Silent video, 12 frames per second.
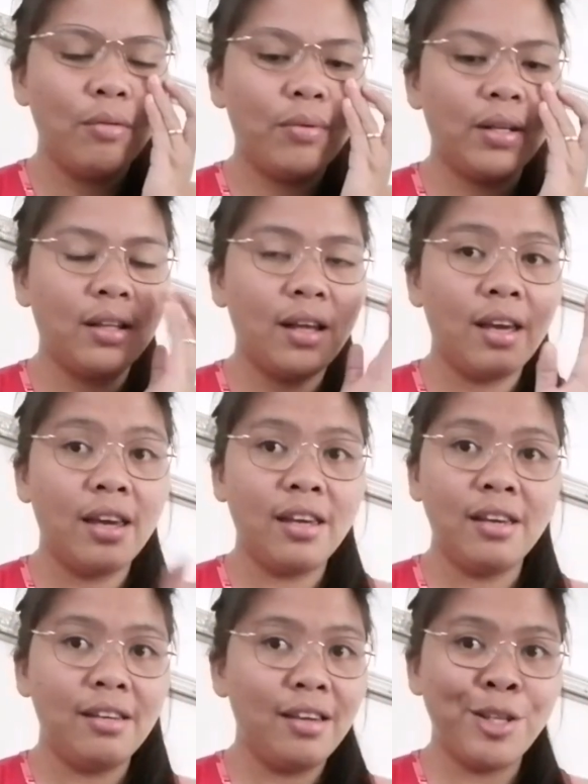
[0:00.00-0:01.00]
What
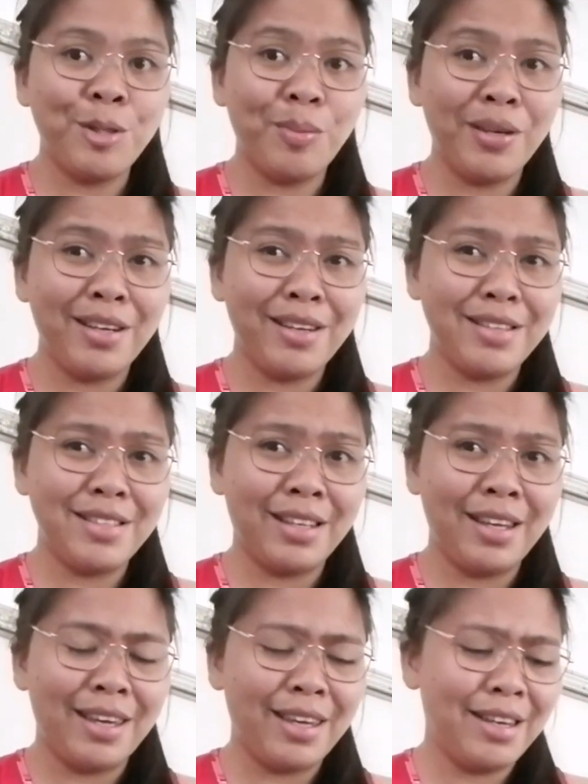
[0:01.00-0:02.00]
I experienced
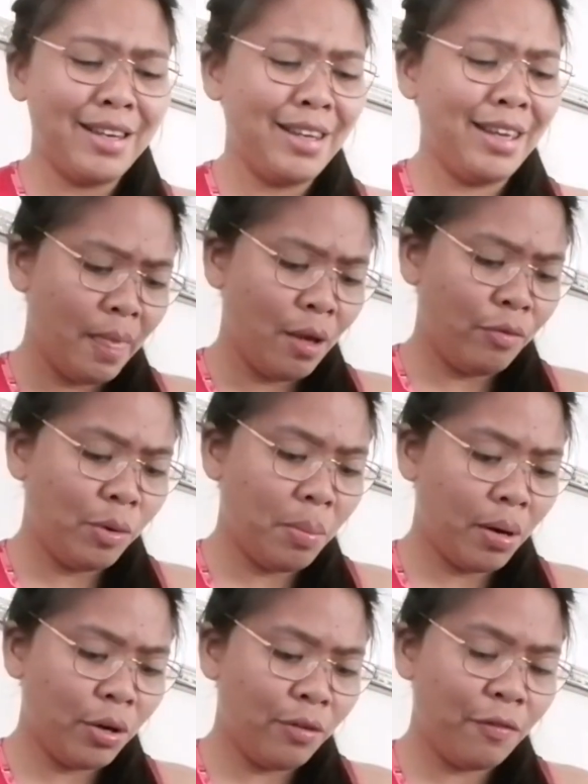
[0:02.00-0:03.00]
again. And we
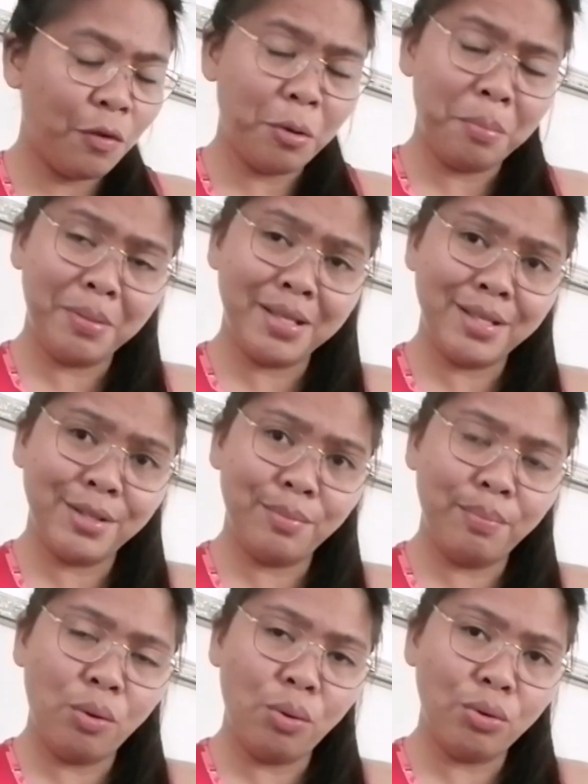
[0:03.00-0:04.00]
borrowed 4 pieces
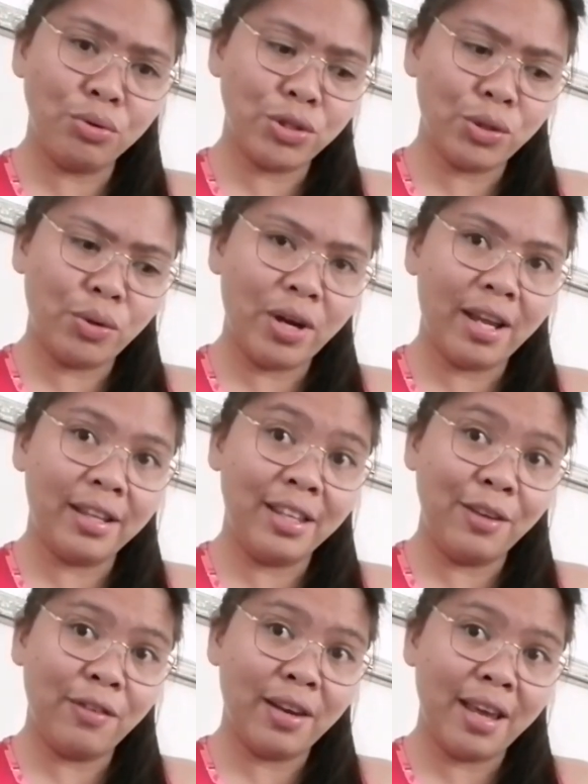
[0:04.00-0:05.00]
book so that
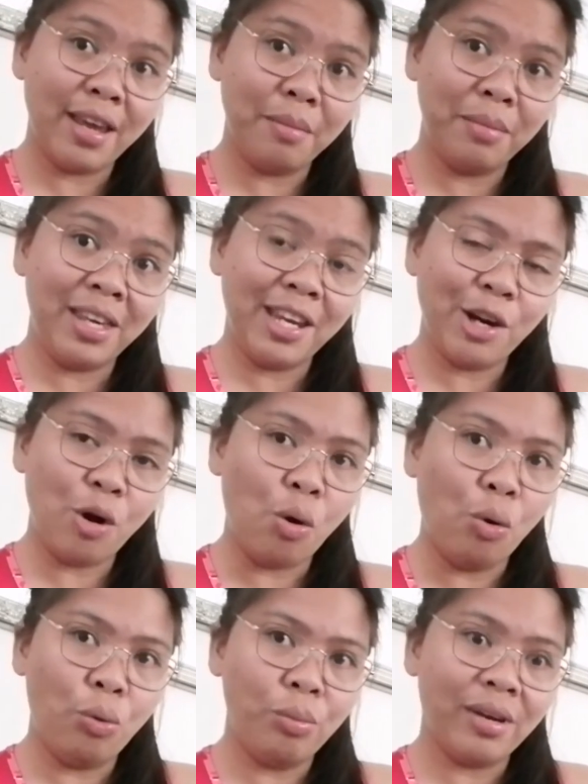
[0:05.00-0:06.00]
even I am here
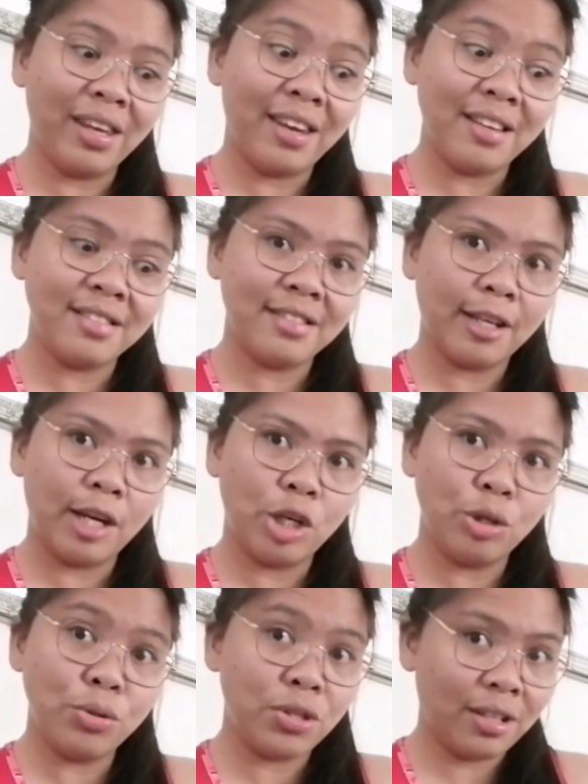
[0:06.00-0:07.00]
home, I can start to